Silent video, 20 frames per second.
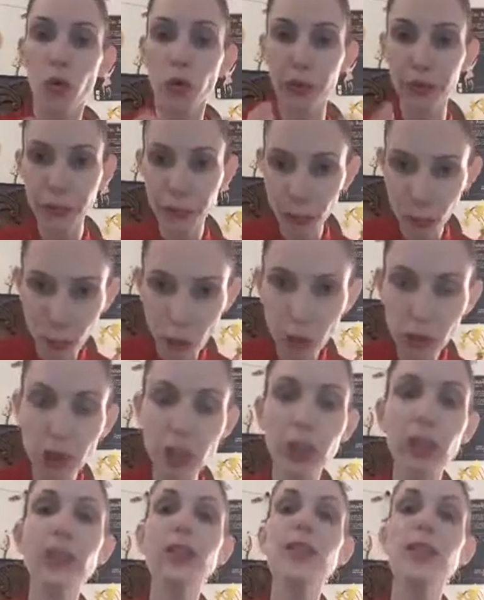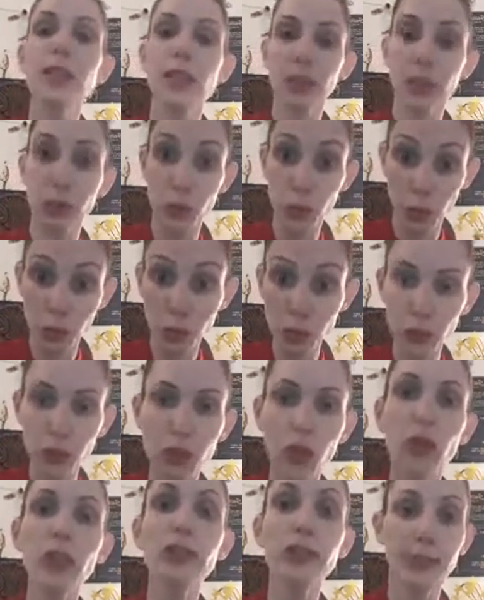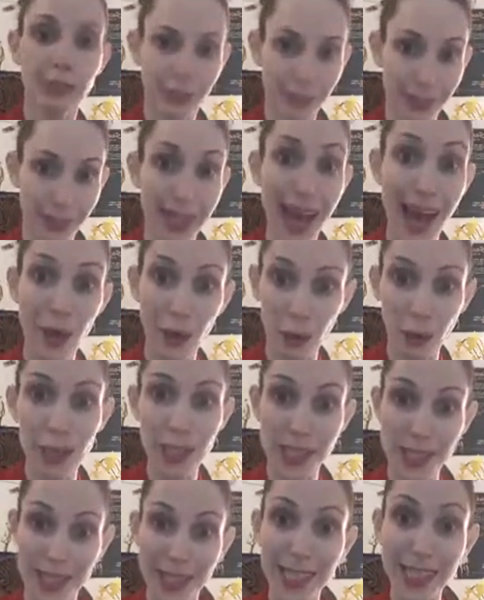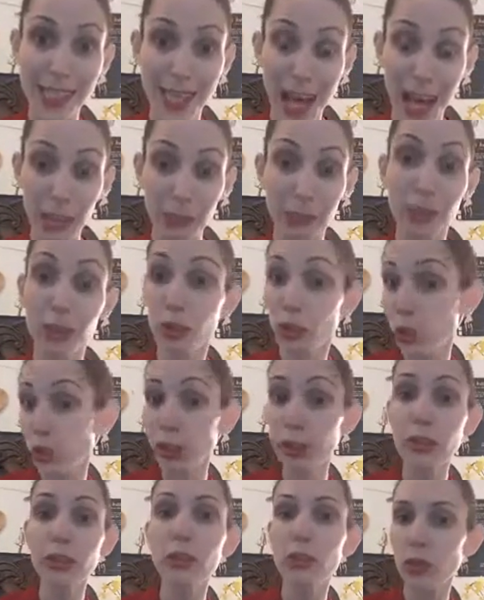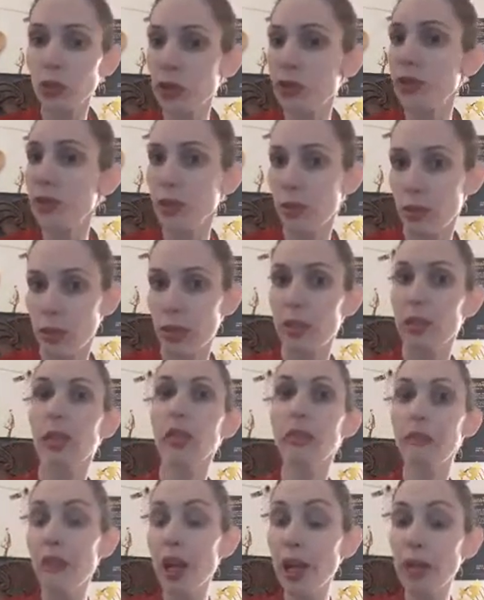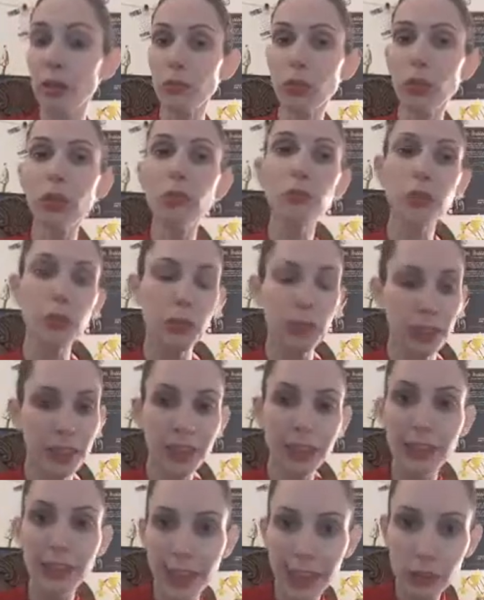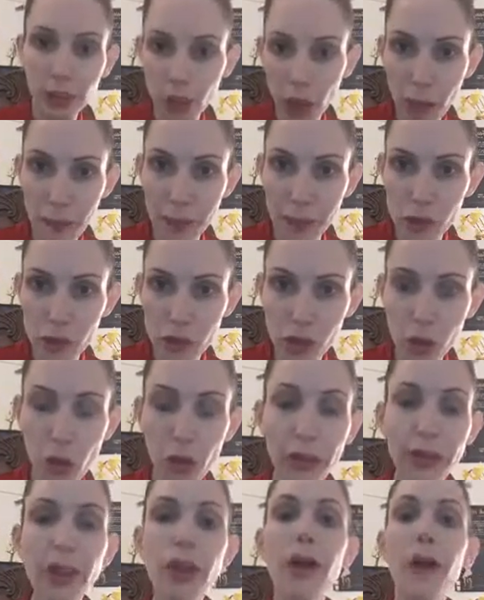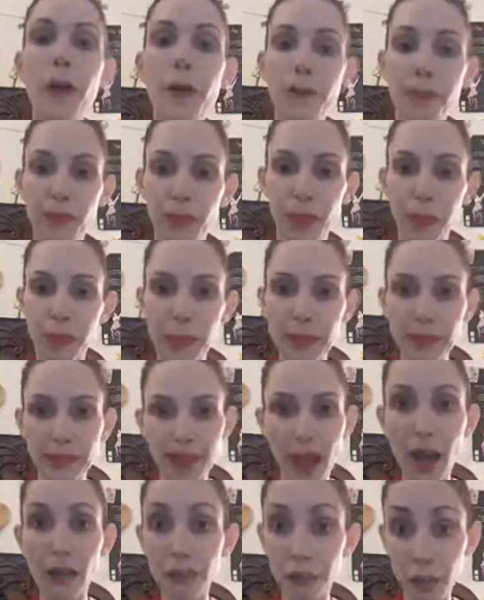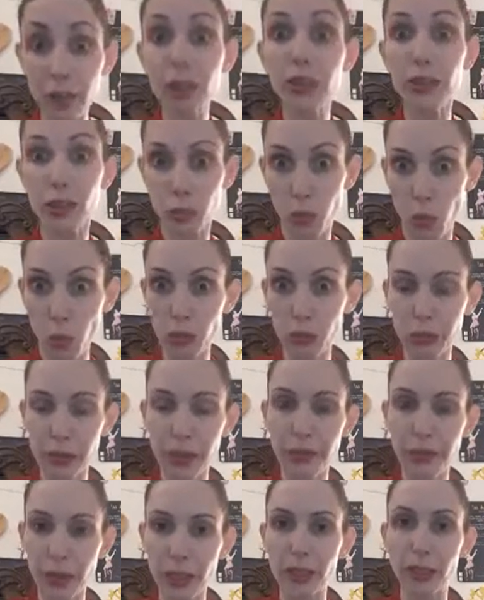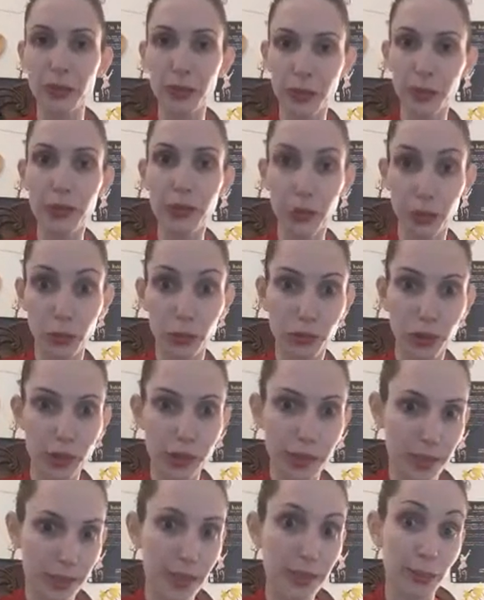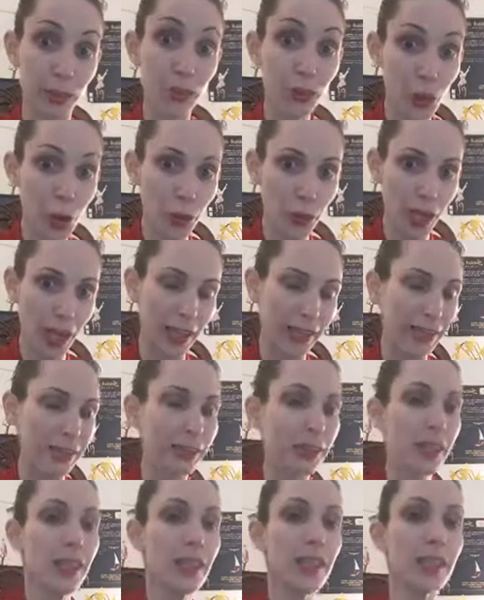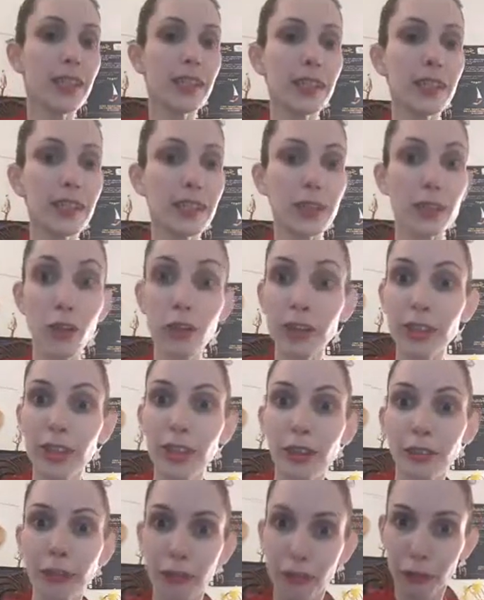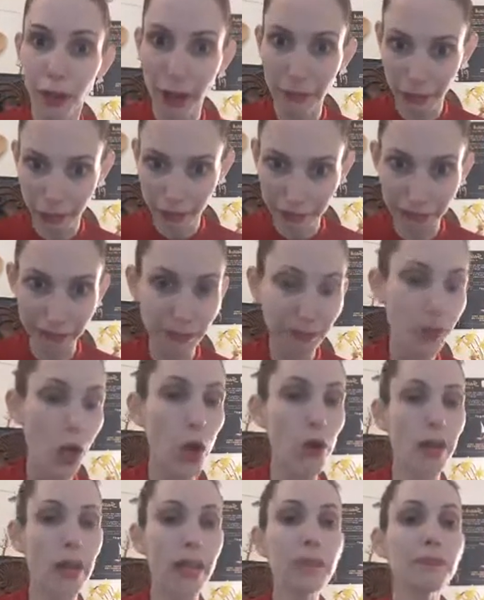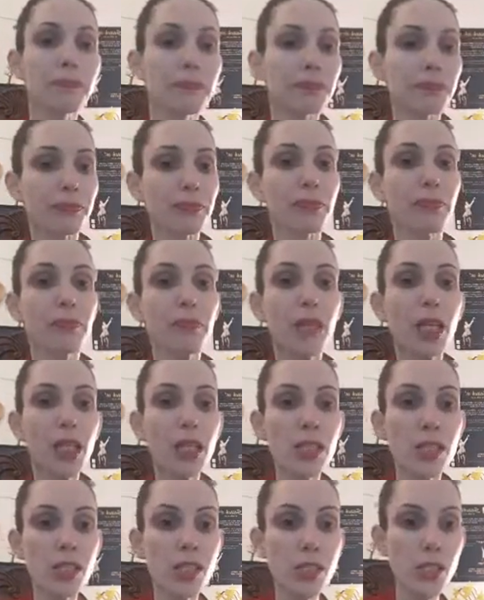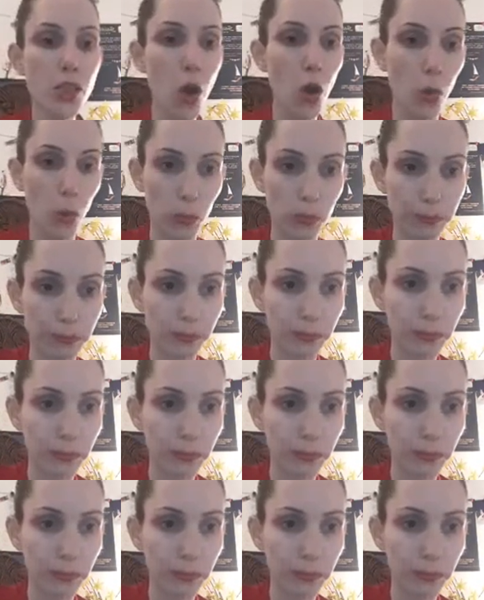or if you watch this and you want to join, now it's the time. And during the course it's still available. People can catch up and join, but after it won't be available. So just that you know that it's not here forever. Okay, so